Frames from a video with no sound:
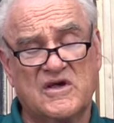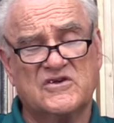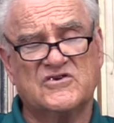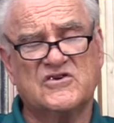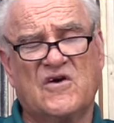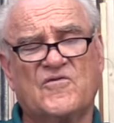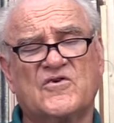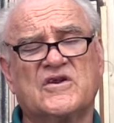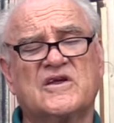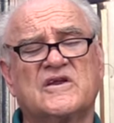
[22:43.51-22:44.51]

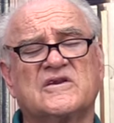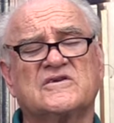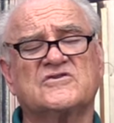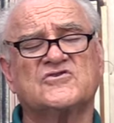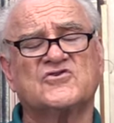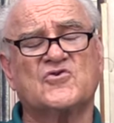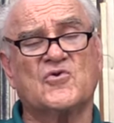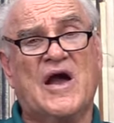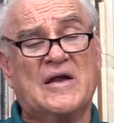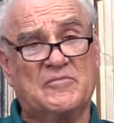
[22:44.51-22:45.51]
suffered
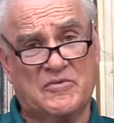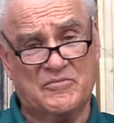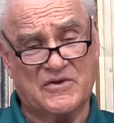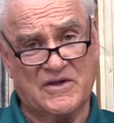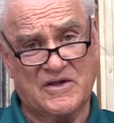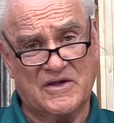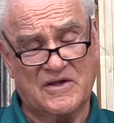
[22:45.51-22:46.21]
indescribably,